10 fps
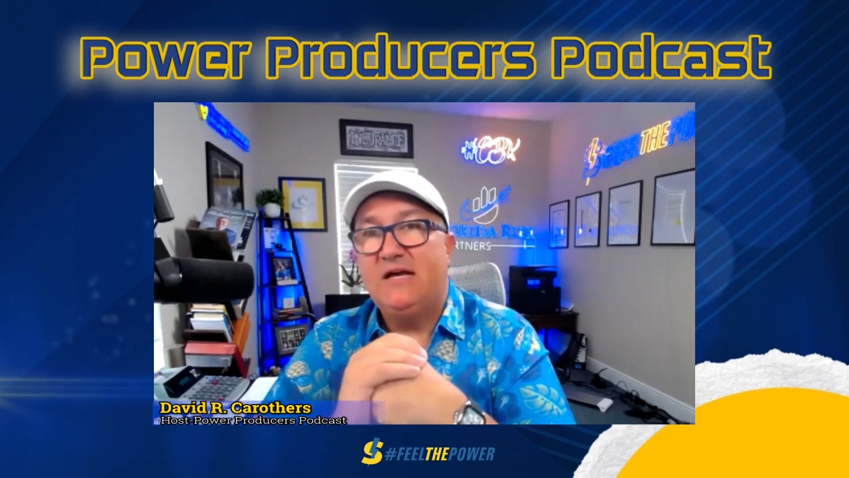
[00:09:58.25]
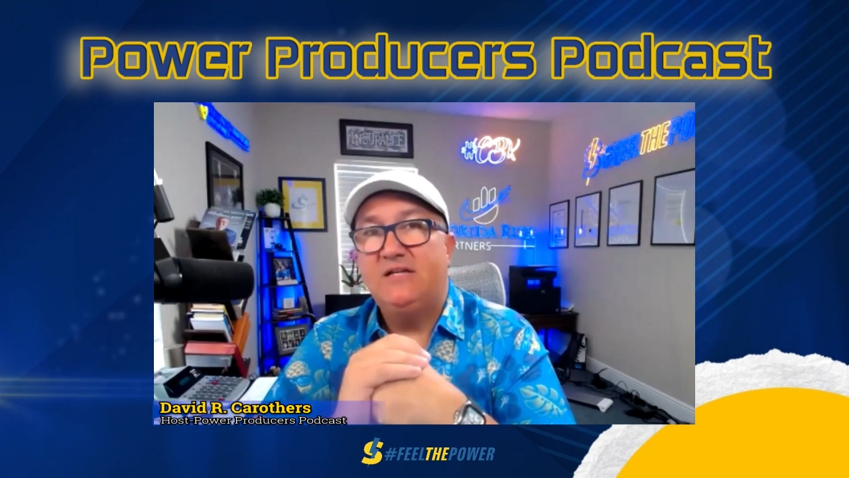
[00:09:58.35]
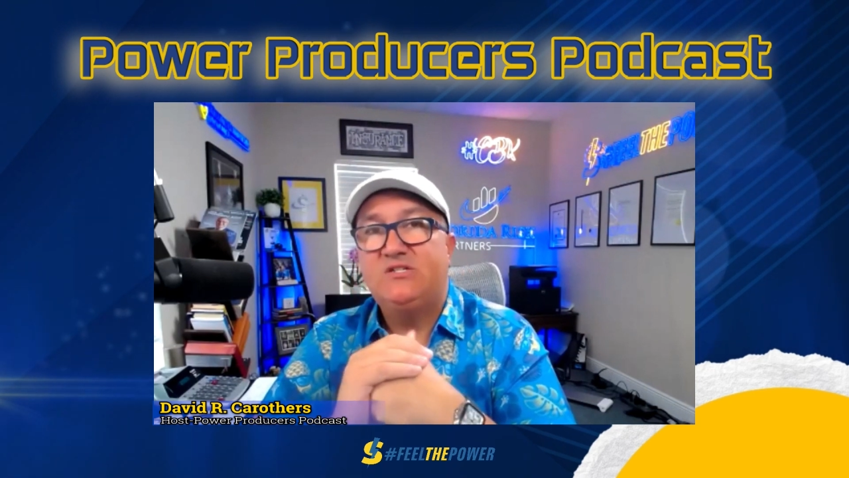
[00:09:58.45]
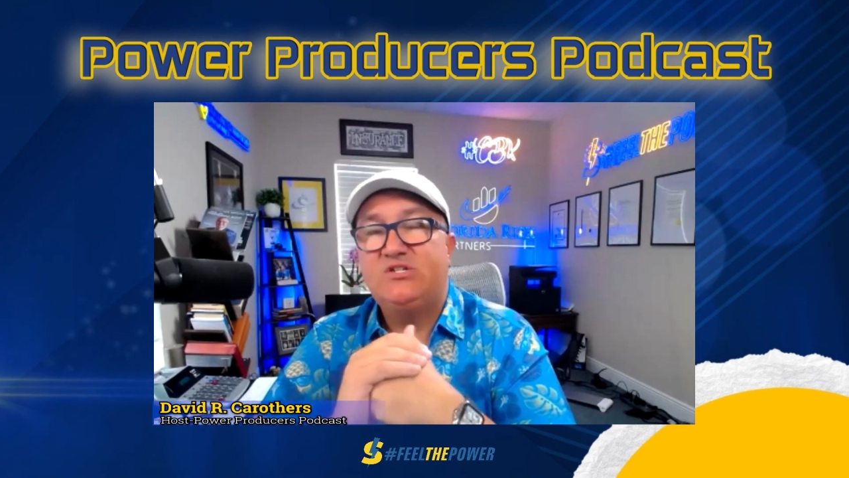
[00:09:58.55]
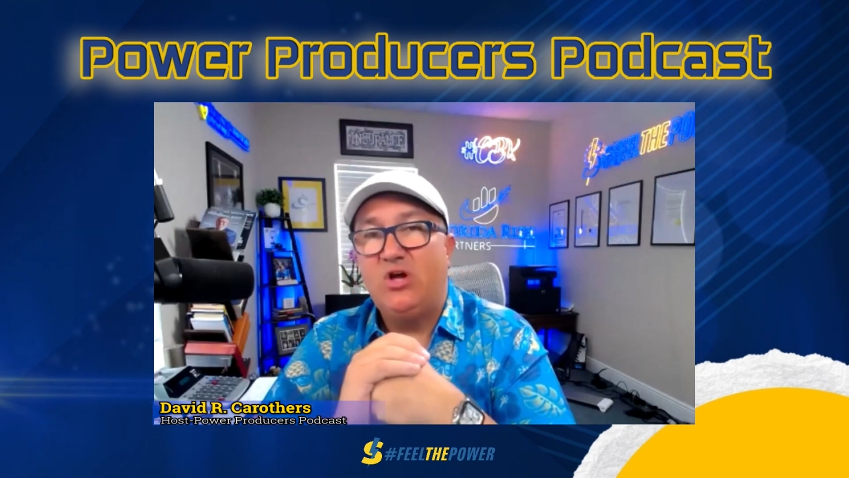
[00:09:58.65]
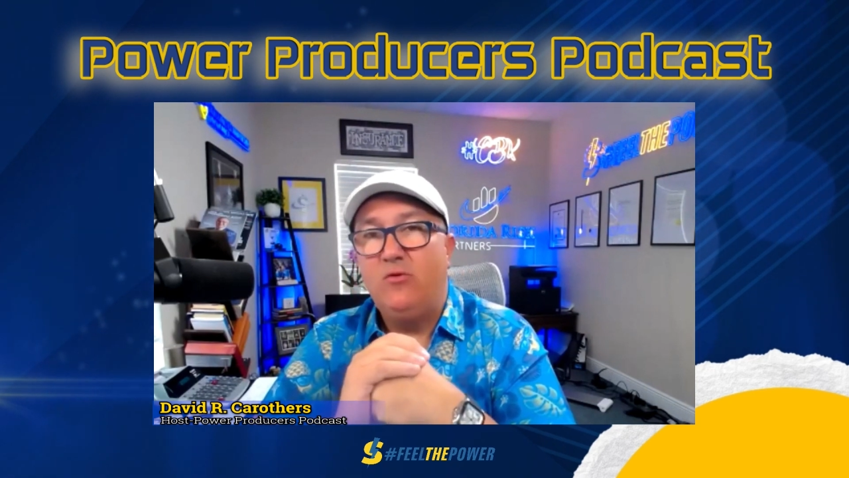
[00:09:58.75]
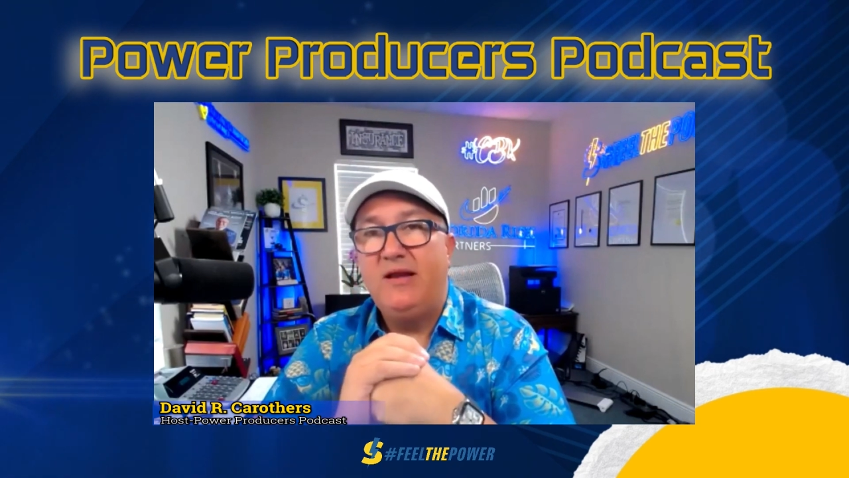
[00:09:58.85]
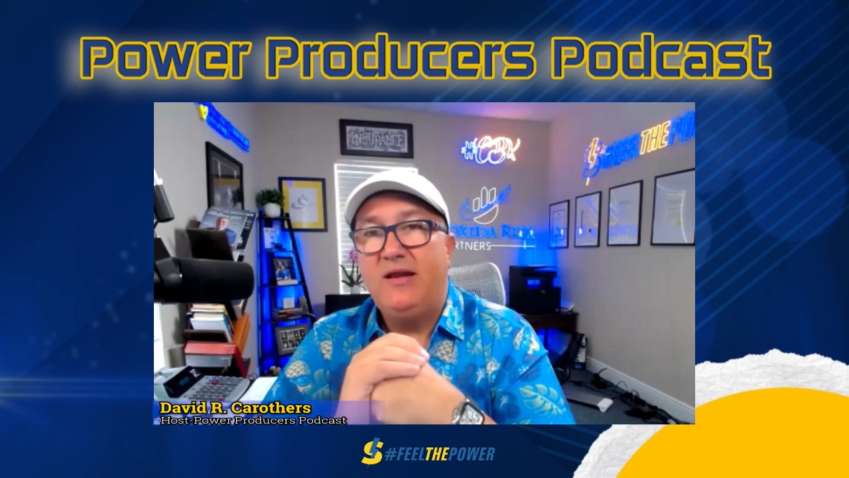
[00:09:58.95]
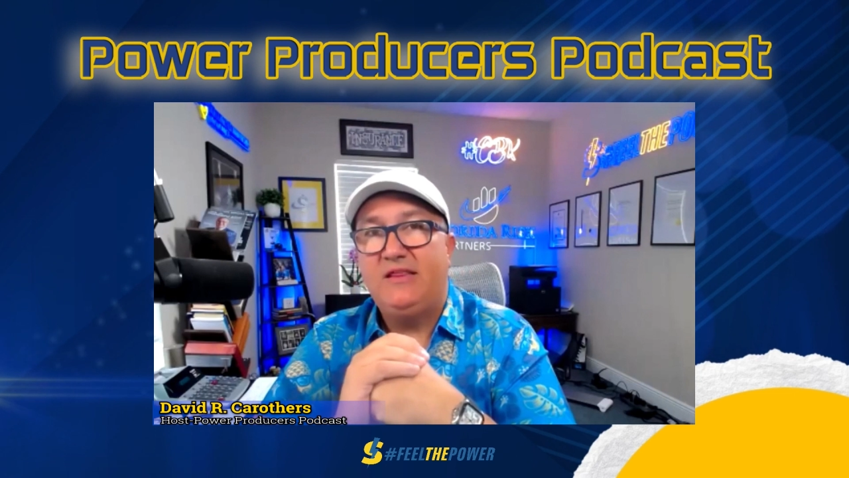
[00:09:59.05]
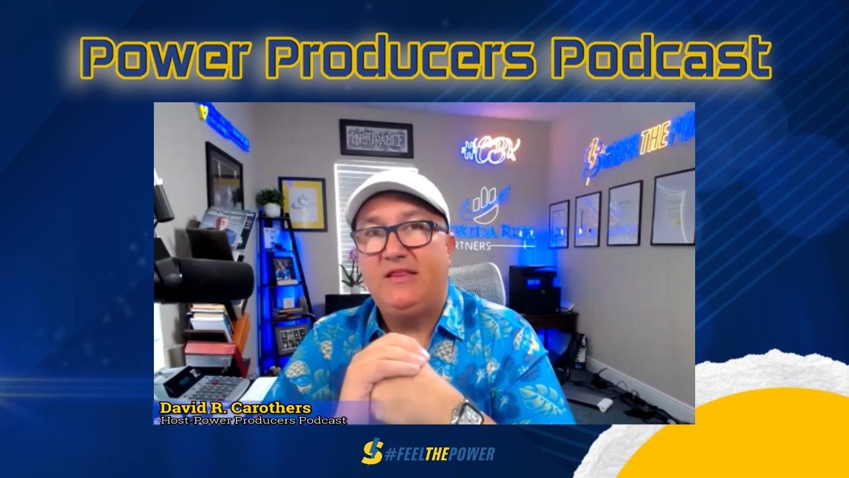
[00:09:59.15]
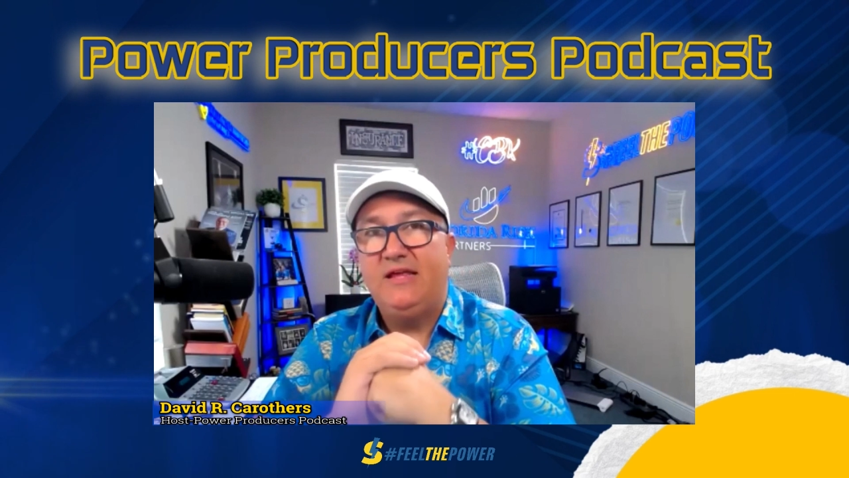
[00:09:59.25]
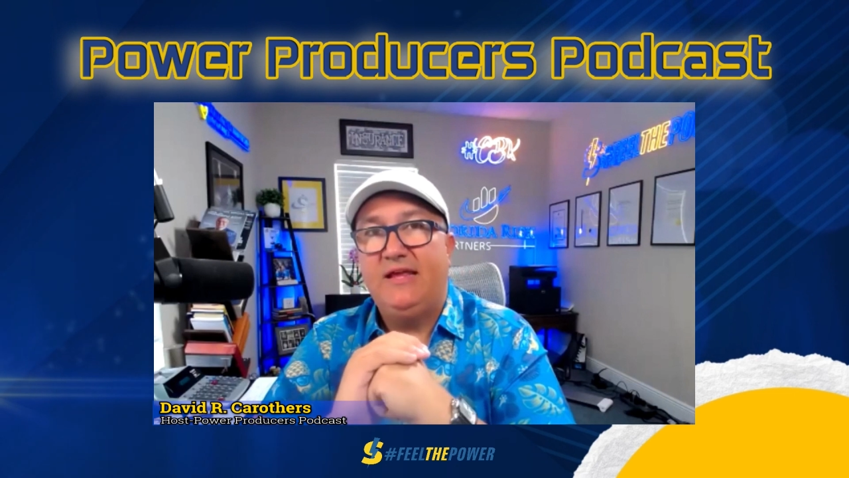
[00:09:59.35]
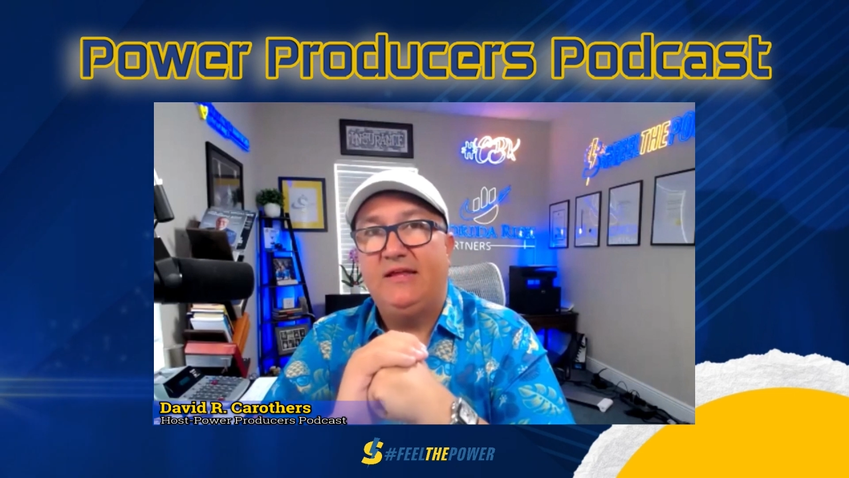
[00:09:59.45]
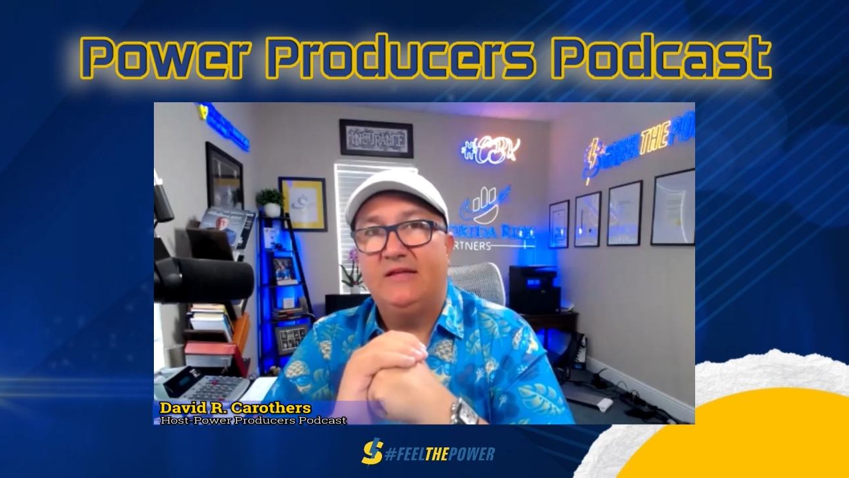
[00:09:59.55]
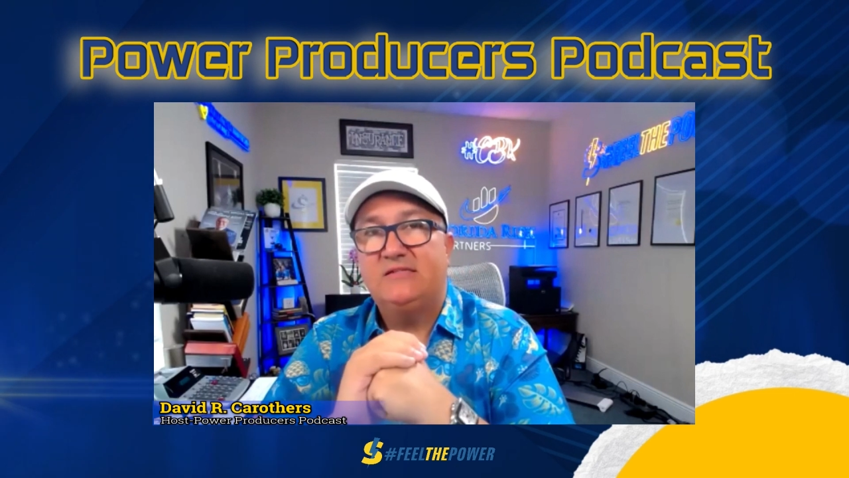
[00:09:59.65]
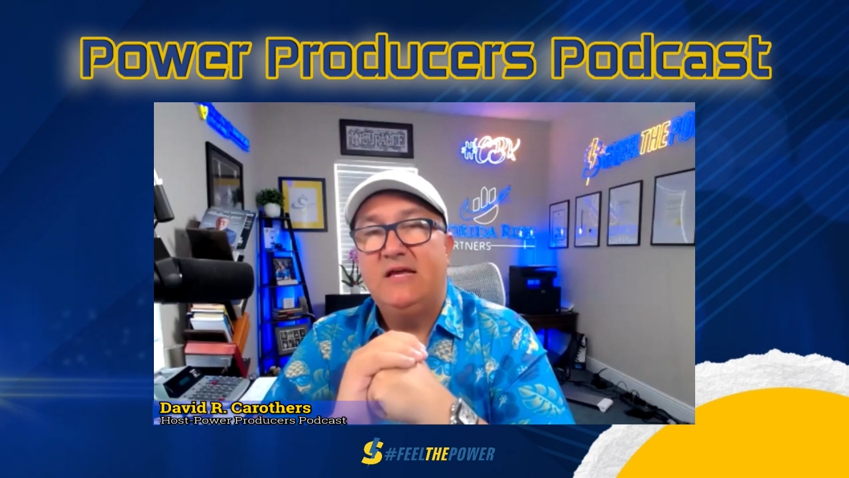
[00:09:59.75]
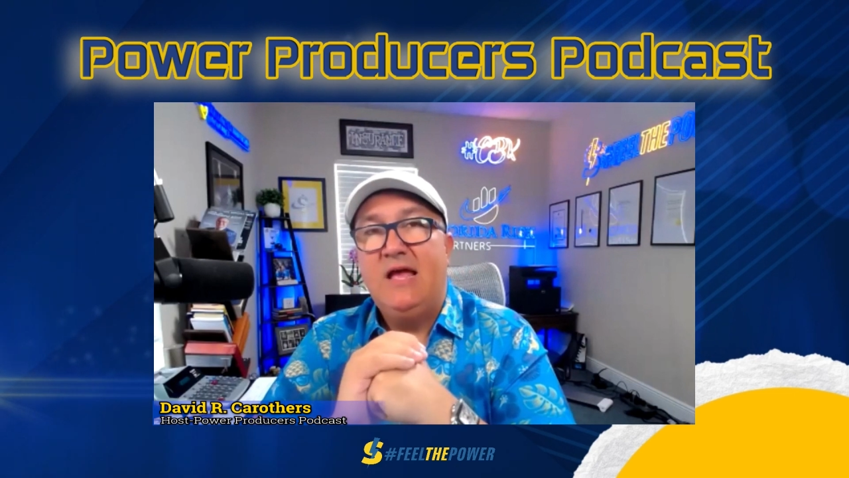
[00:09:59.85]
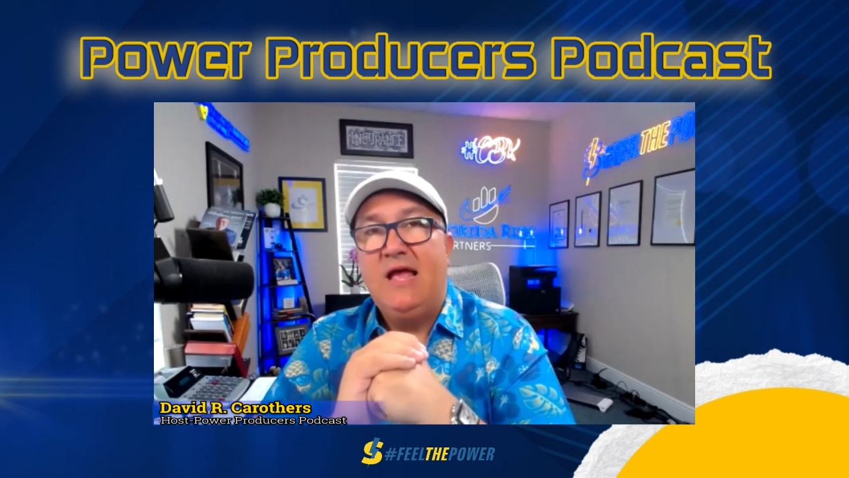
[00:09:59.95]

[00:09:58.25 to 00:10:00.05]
does so many things.